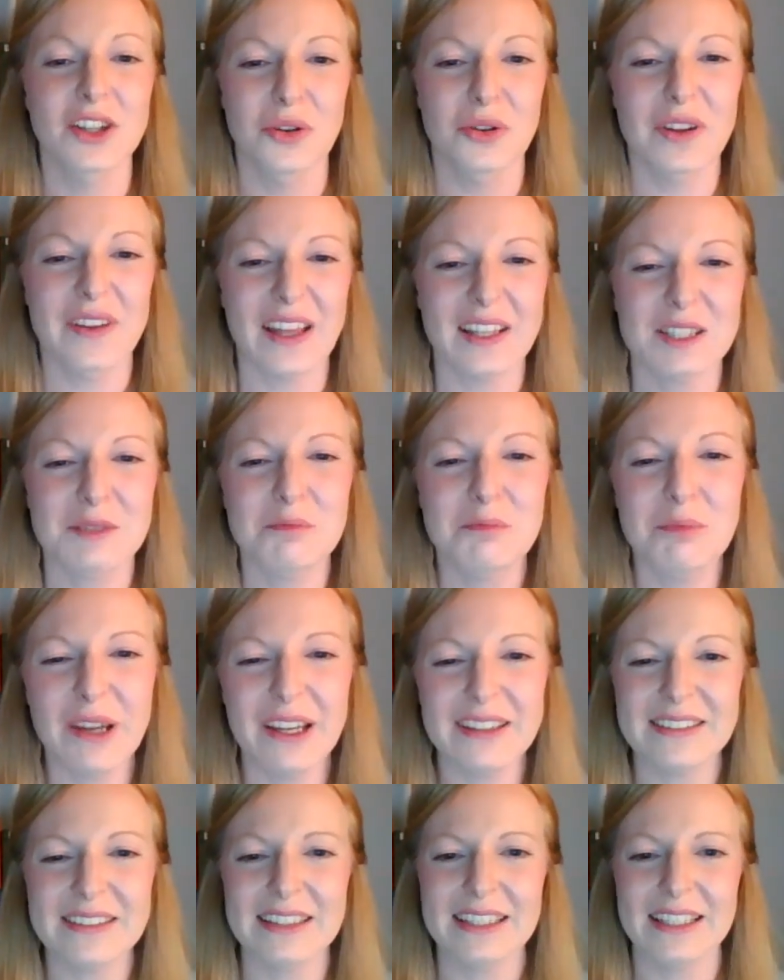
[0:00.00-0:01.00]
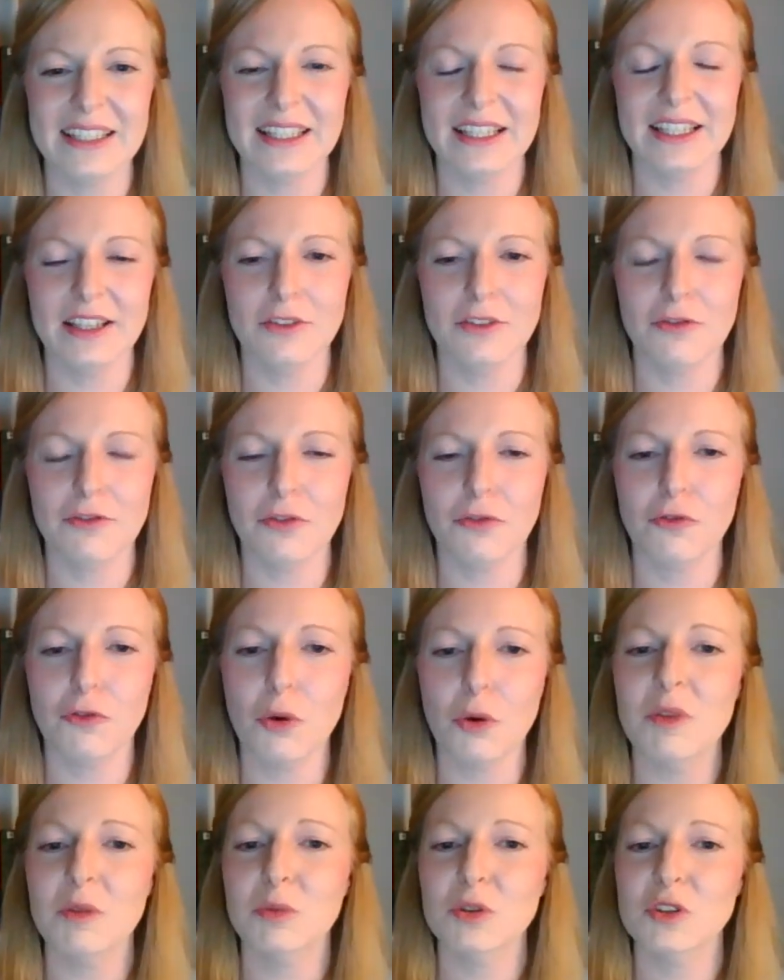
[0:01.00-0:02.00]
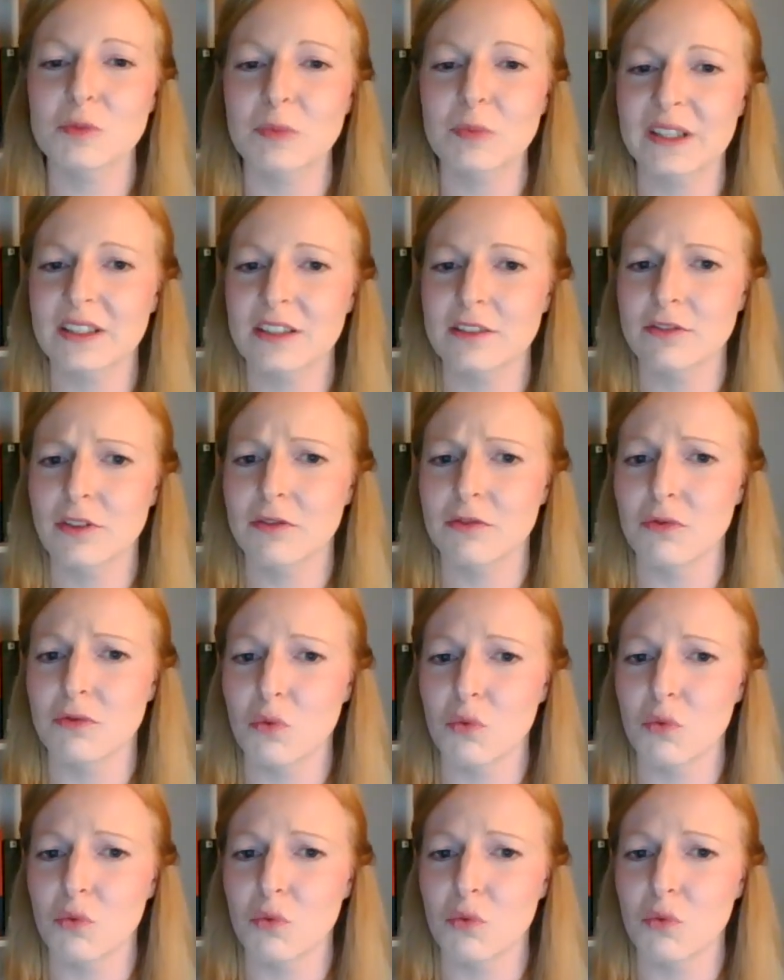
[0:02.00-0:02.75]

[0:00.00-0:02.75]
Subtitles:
that's basically from the perspective of